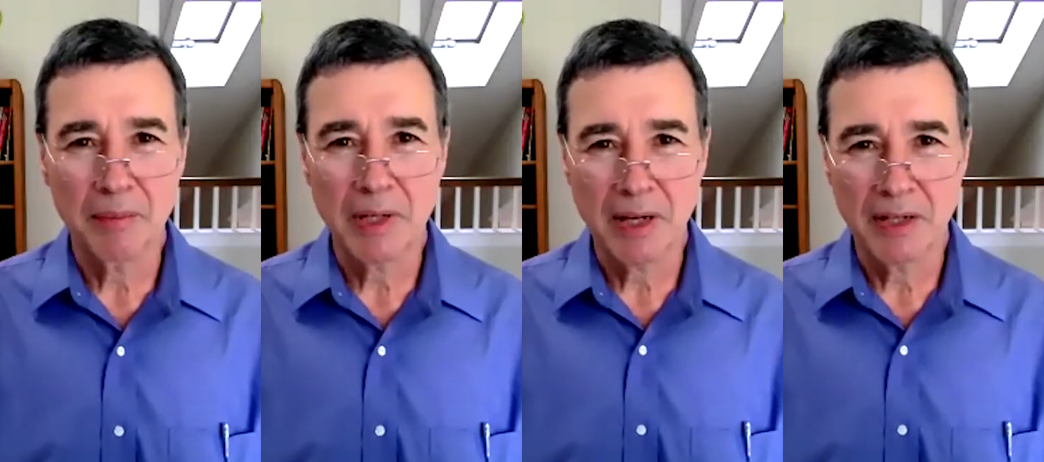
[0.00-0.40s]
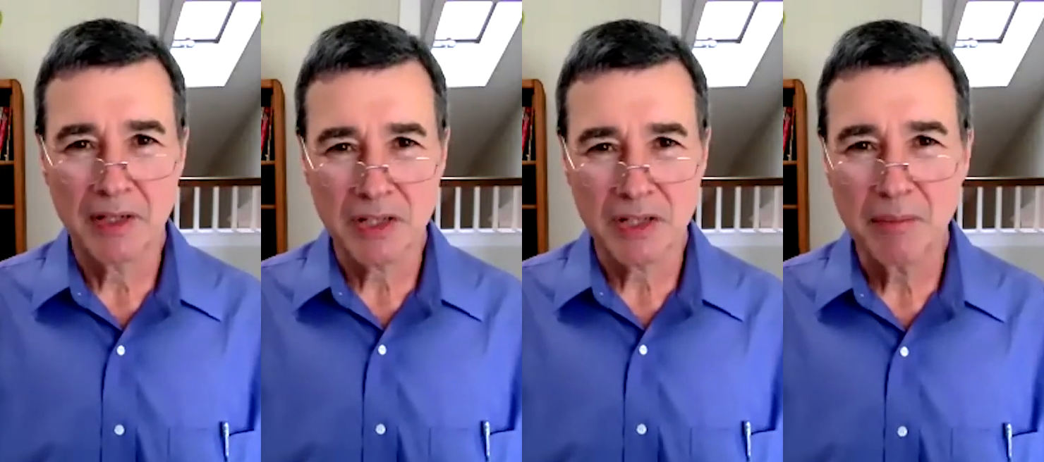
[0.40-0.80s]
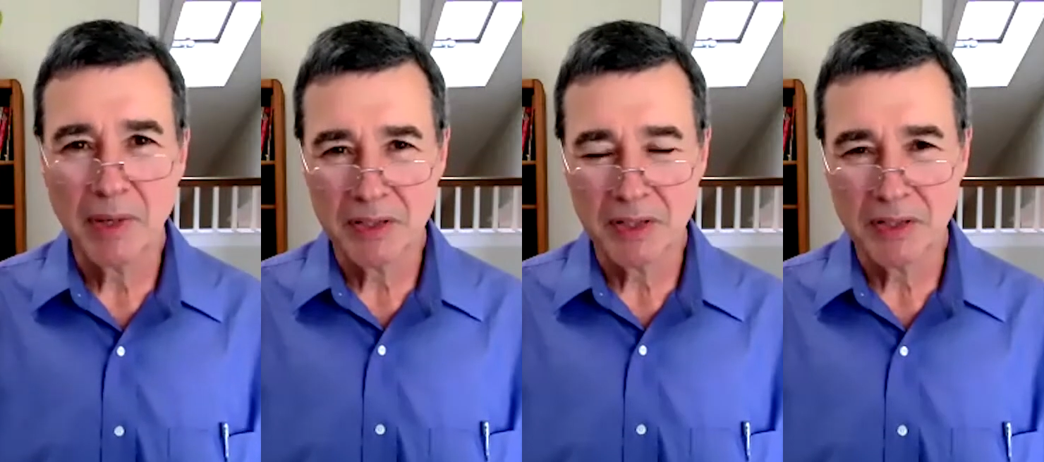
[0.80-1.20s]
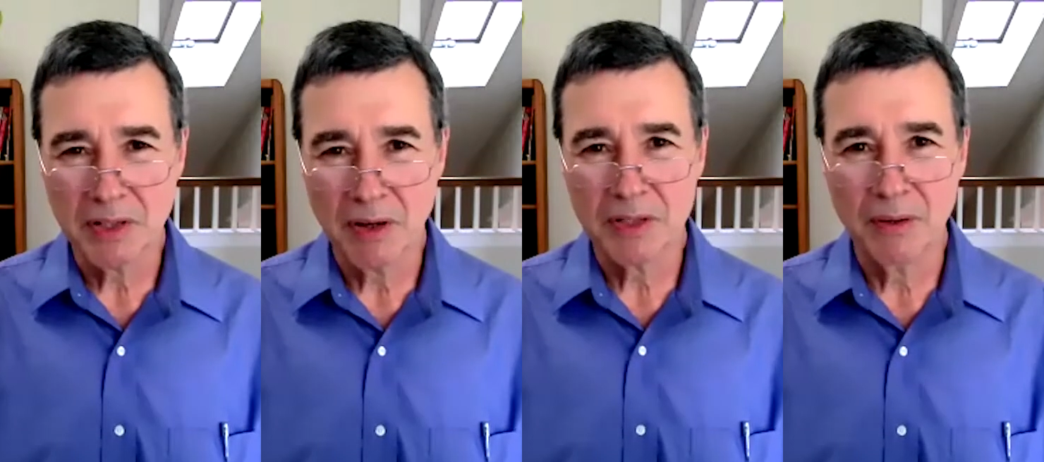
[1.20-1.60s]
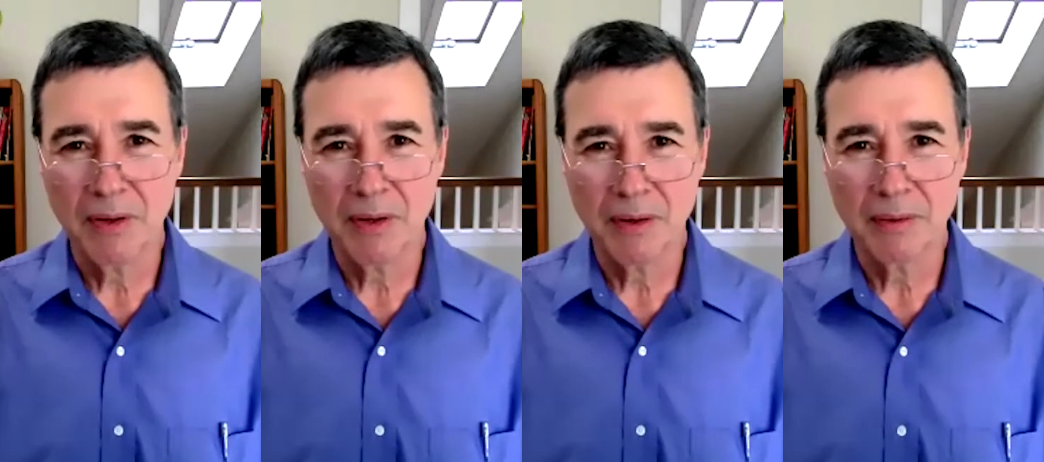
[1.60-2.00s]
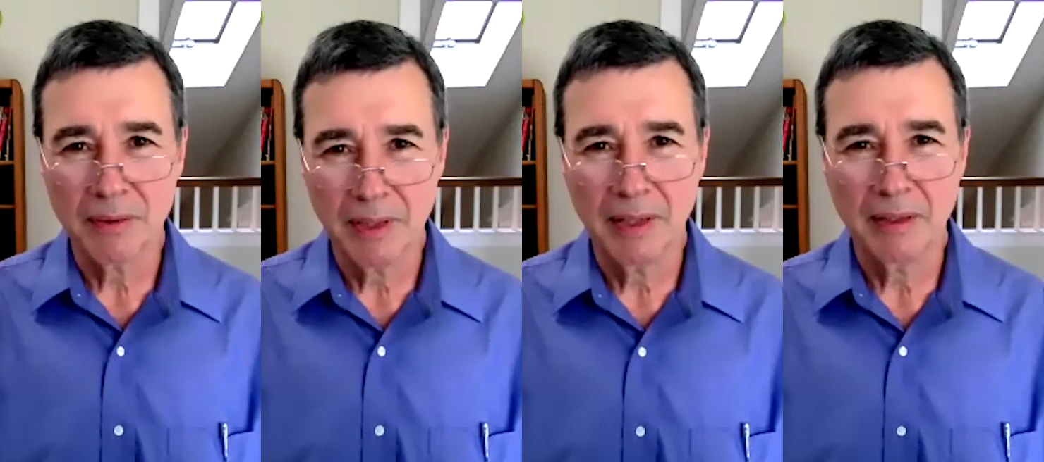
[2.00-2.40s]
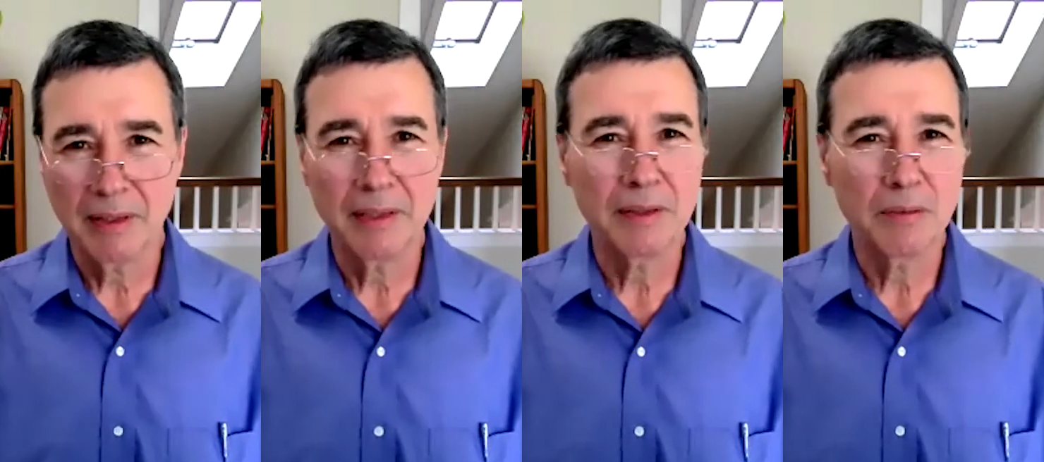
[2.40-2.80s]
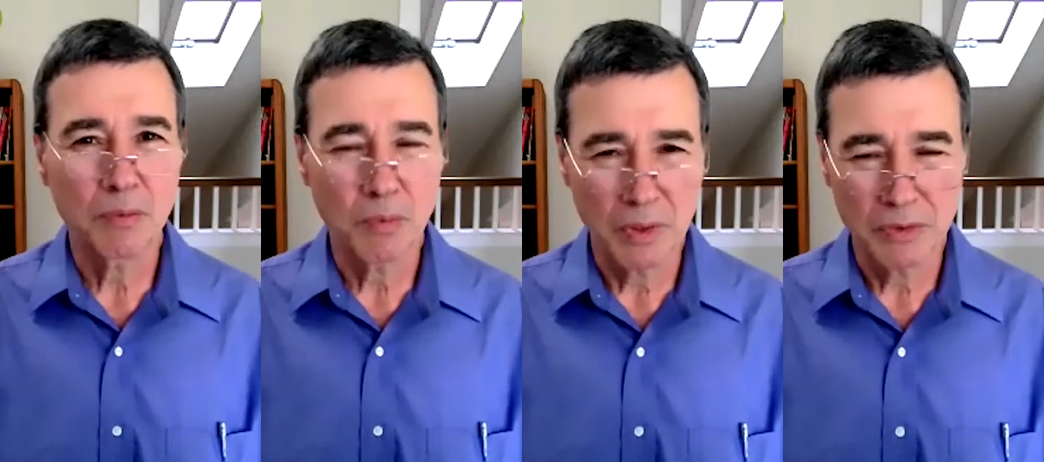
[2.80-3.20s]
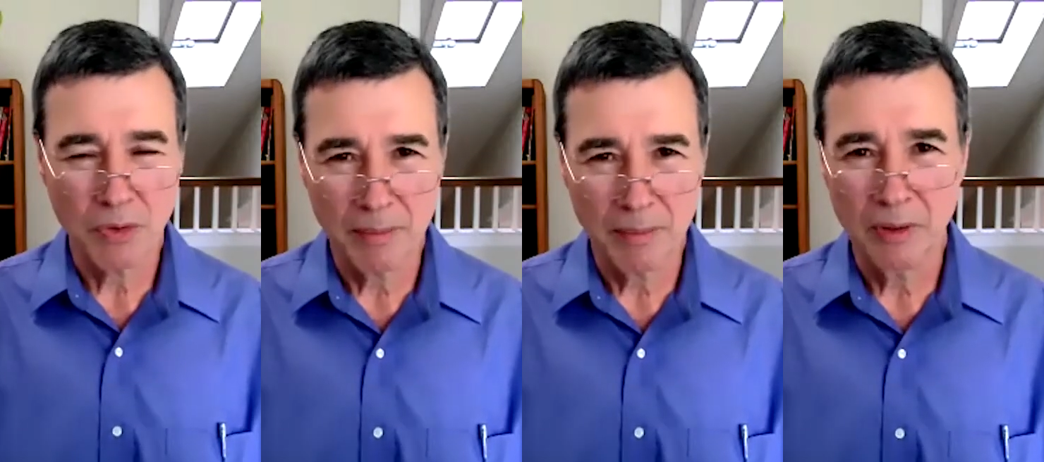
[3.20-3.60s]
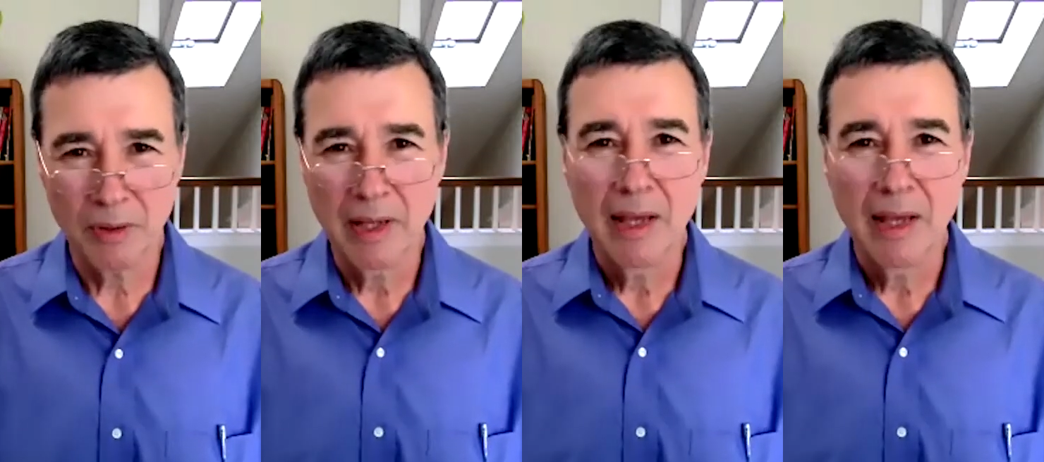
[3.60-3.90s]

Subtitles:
because state budgets also are in real trouble.